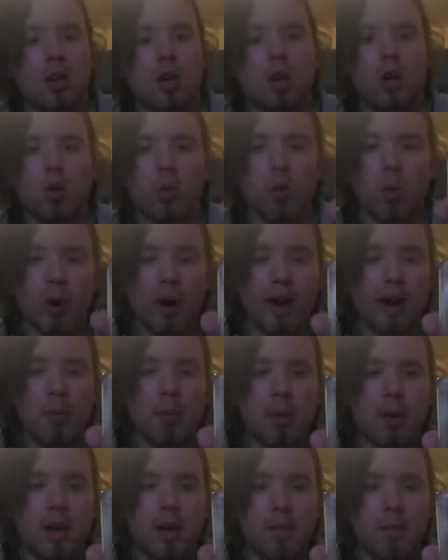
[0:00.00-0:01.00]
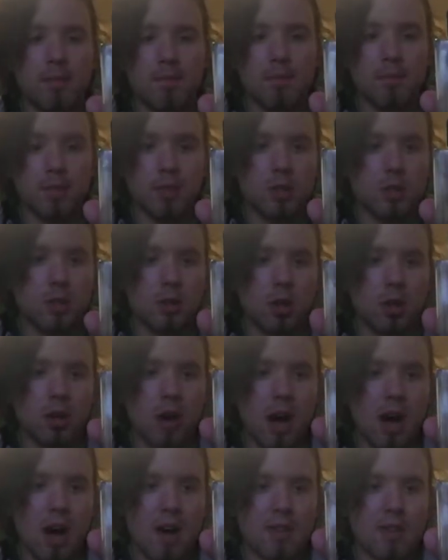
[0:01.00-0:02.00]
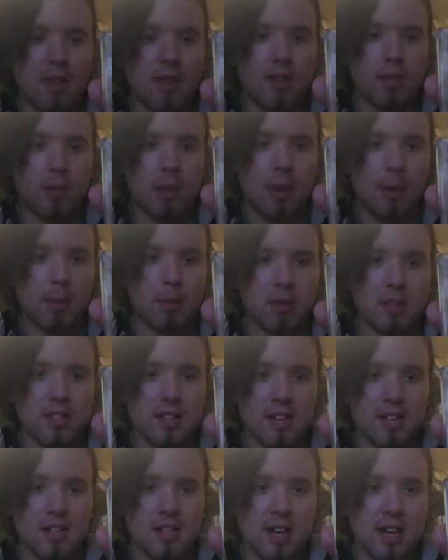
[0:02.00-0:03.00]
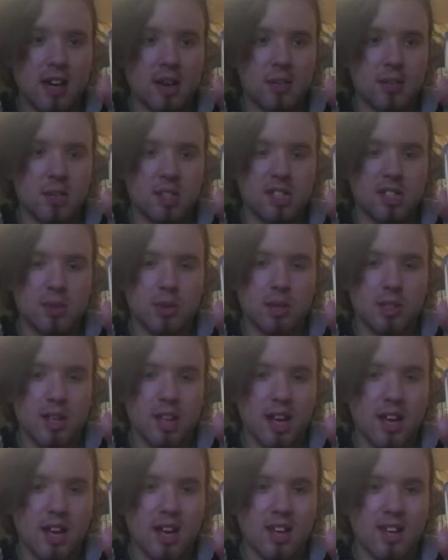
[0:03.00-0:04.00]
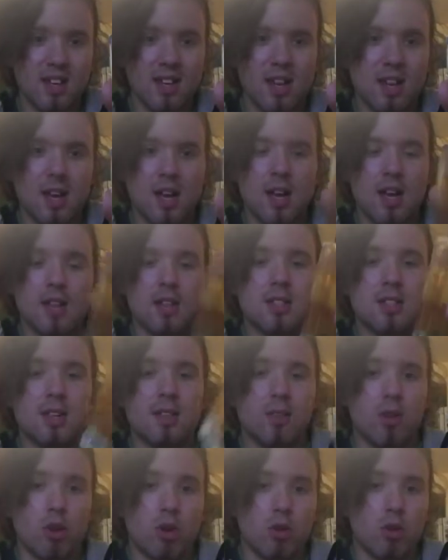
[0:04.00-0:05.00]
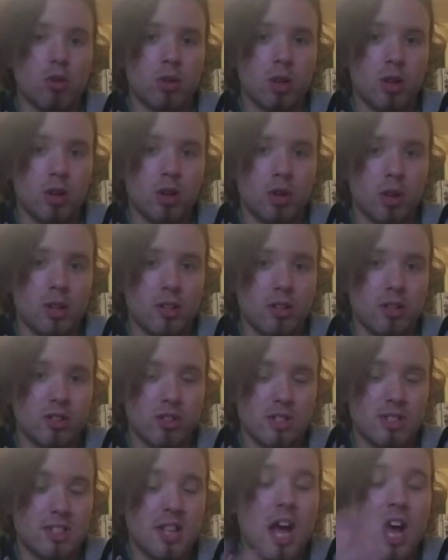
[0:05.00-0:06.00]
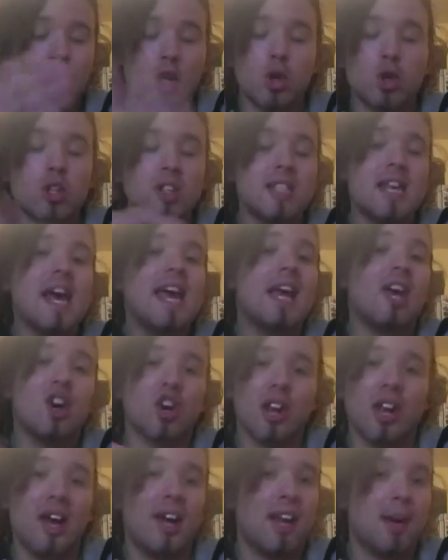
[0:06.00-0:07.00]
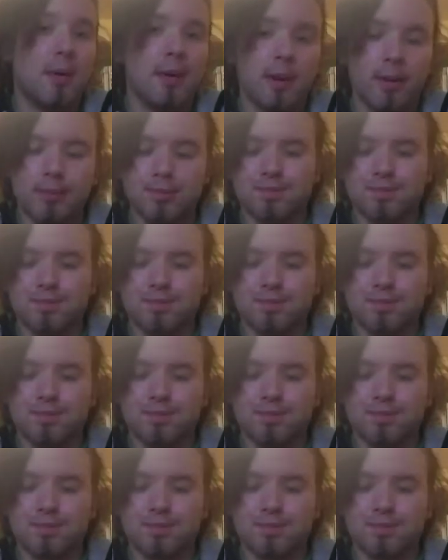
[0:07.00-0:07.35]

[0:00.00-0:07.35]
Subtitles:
quite a bit, so I've been able to test it out and see what it's like, to give you a good take on it anyway.